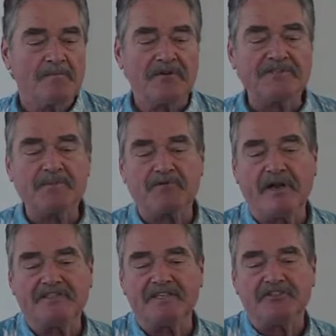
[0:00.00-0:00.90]
Principal
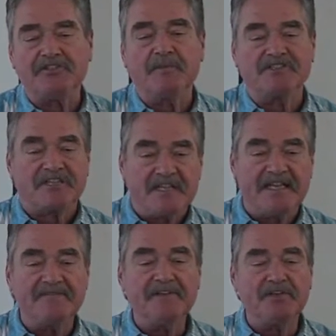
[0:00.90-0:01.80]
residence, you must
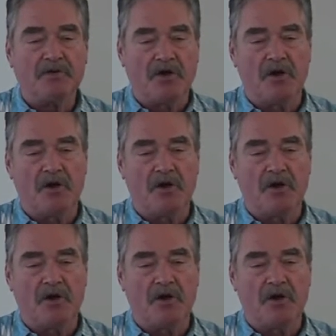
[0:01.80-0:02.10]
live in your